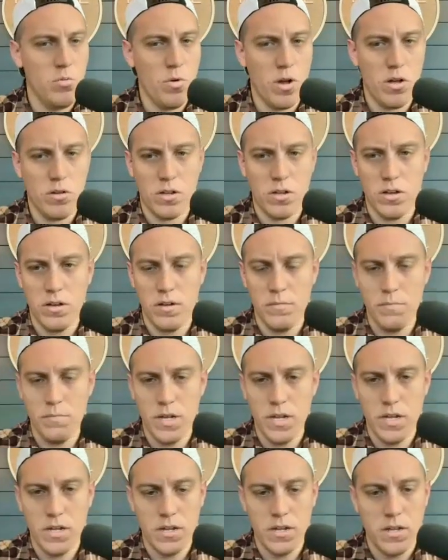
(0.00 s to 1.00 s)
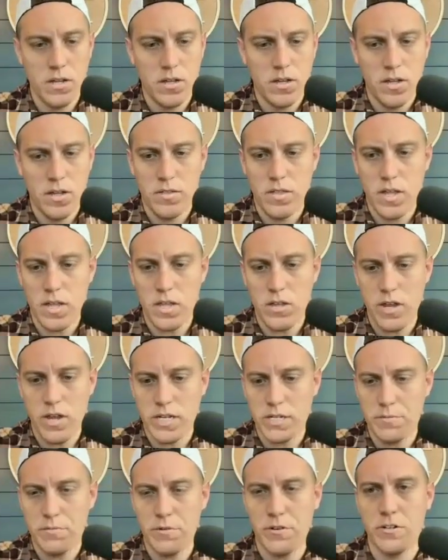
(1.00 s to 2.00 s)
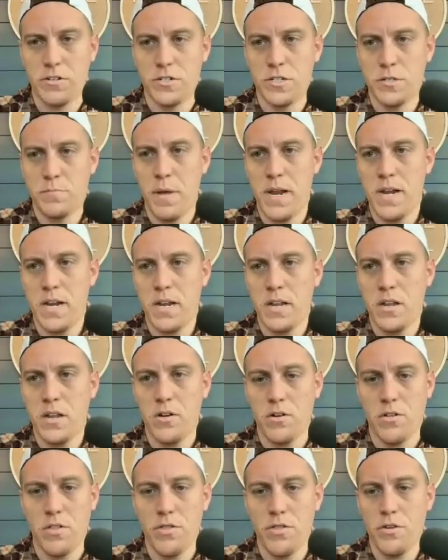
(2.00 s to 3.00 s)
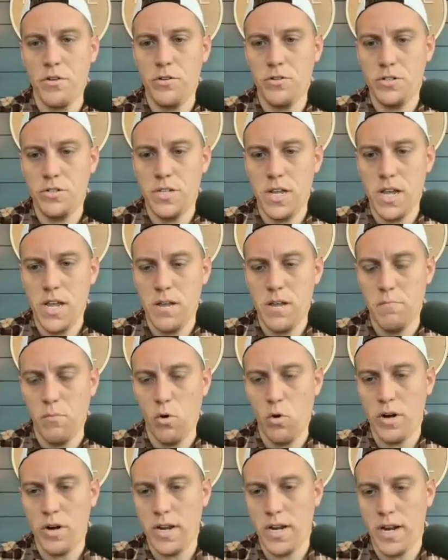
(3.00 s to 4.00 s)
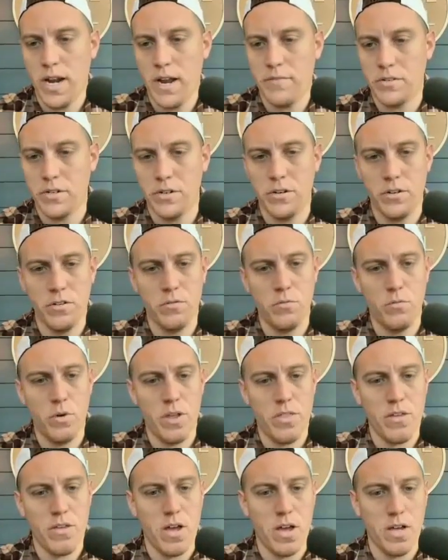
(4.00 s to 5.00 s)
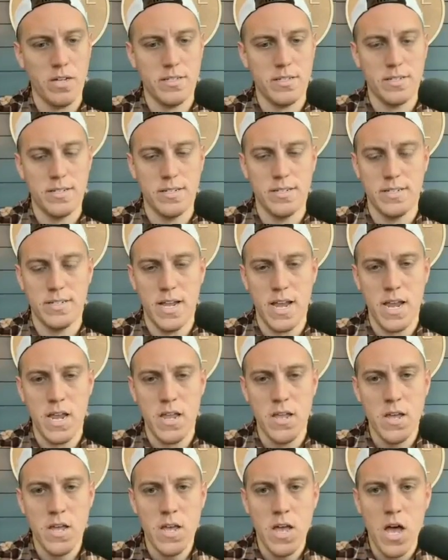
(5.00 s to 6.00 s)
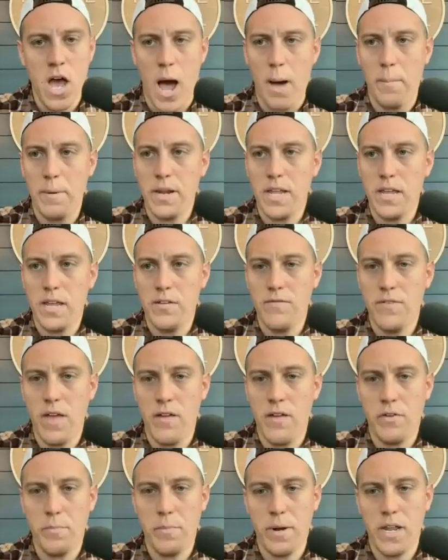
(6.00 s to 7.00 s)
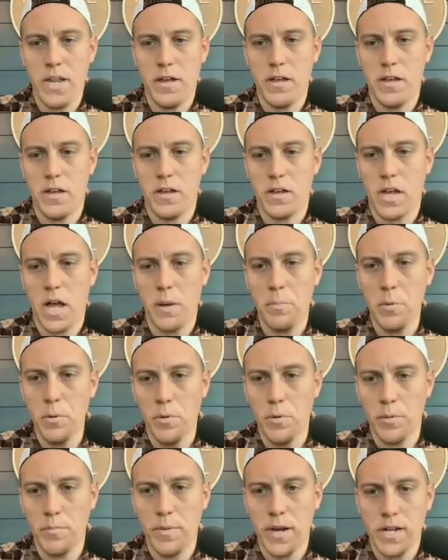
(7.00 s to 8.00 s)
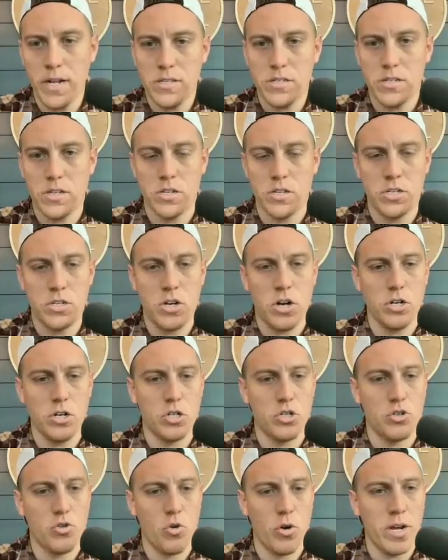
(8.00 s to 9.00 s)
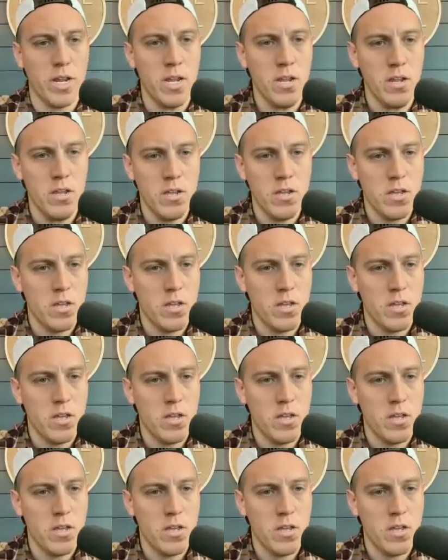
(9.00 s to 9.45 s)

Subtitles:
welcome. Thank you guys for spending your Thursday morning and afternoon with us today. I'm going to give everybody a couple more minutes to start joining.